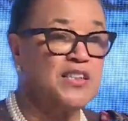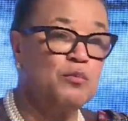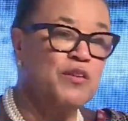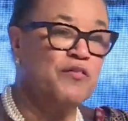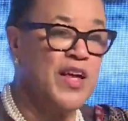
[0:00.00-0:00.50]
And
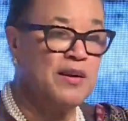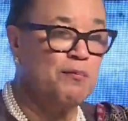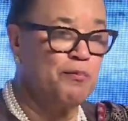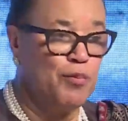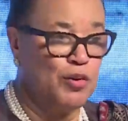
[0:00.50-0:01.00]
we've then
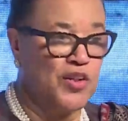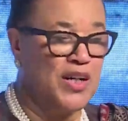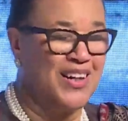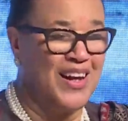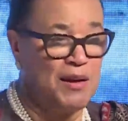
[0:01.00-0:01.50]
put a
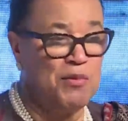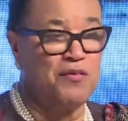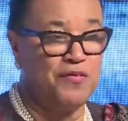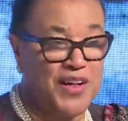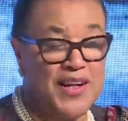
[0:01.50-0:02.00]
climate
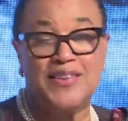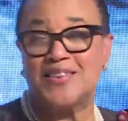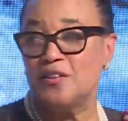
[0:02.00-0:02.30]
finance